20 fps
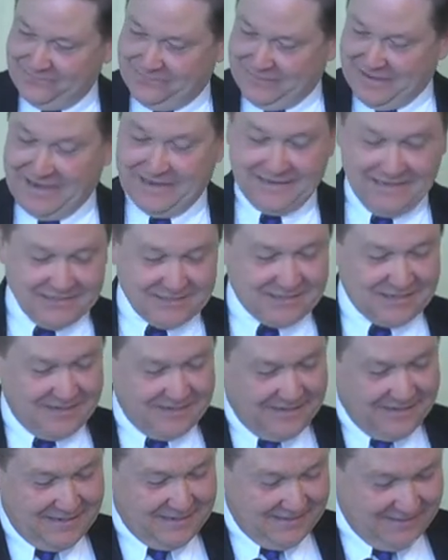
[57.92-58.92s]
But
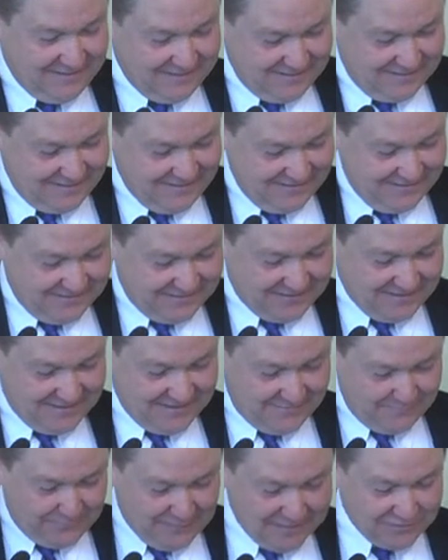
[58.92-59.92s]
it
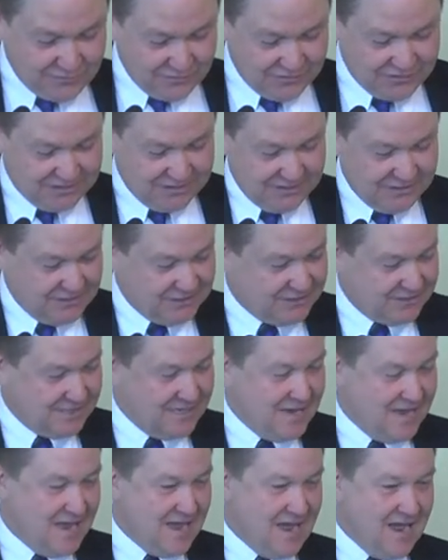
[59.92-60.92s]

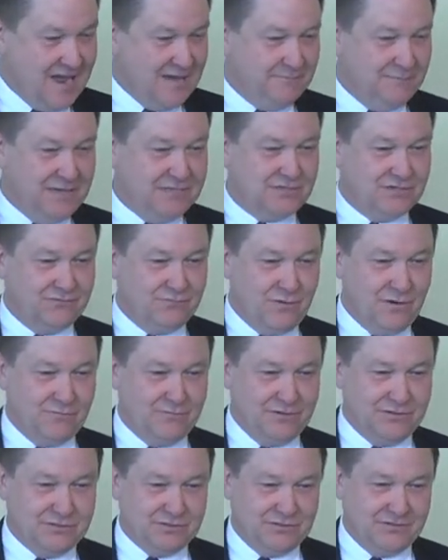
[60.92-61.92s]
buttresses much of what
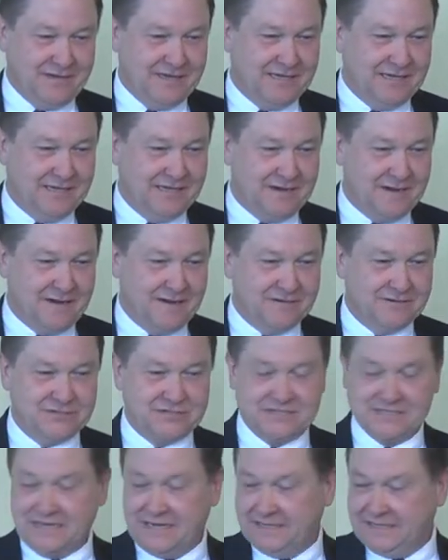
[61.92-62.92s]
we're doing in our
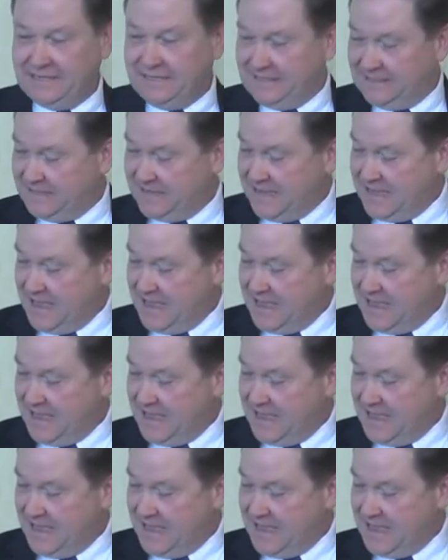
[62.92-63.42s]
study.